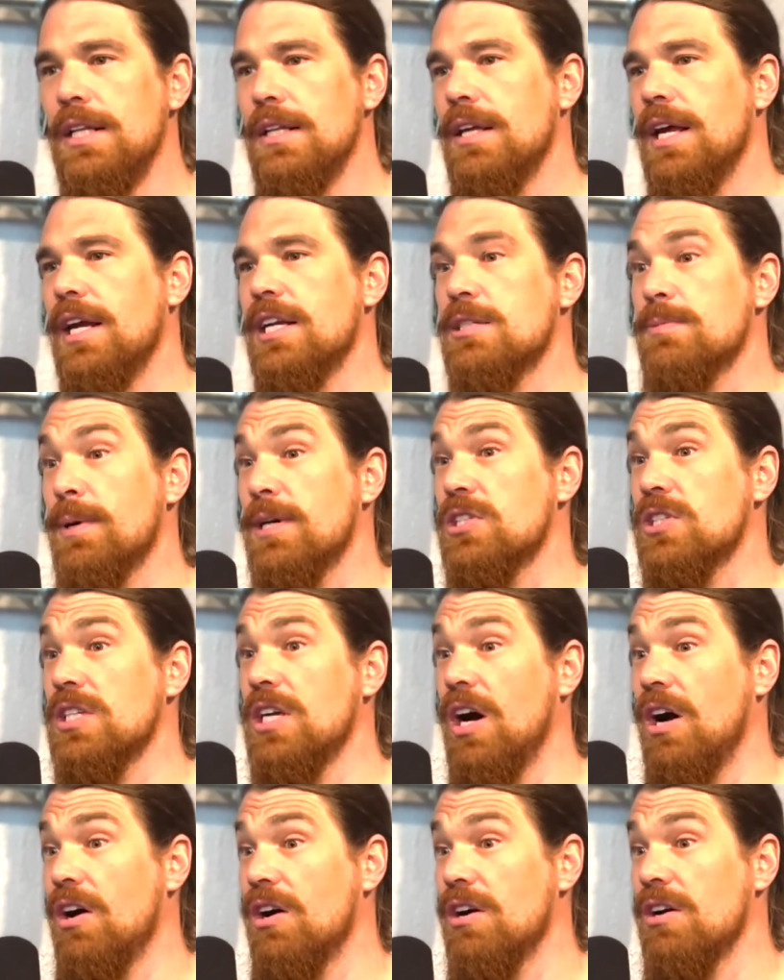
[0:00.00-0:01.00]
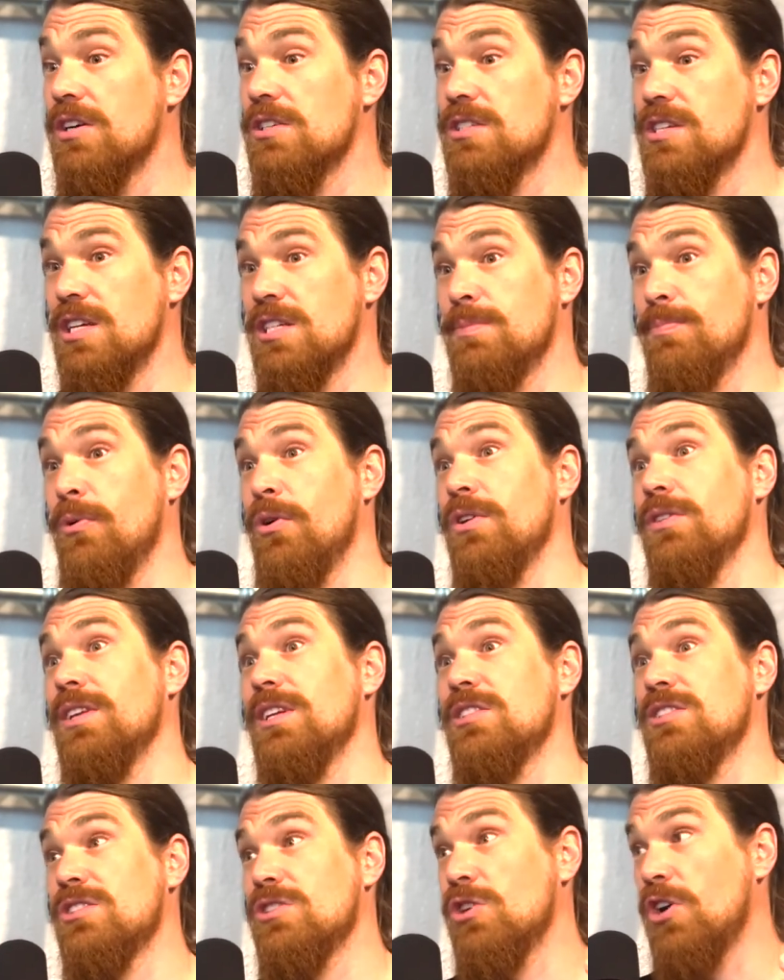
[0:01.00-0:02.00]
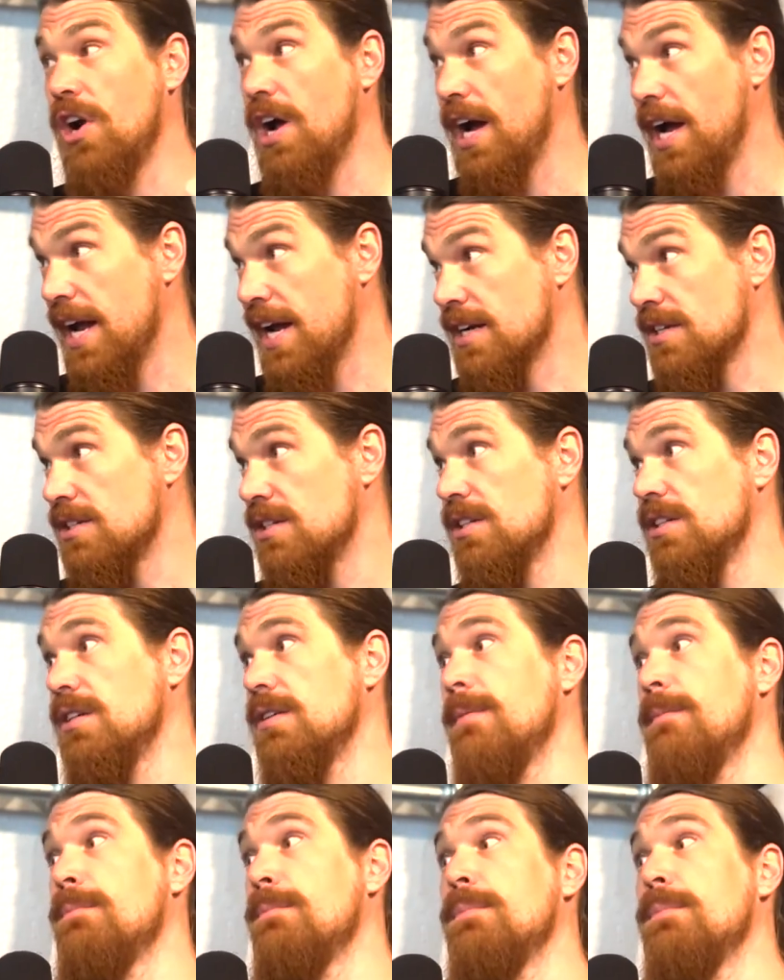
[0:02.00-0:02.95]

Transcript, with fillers: and especially ours, a sport that's trying to,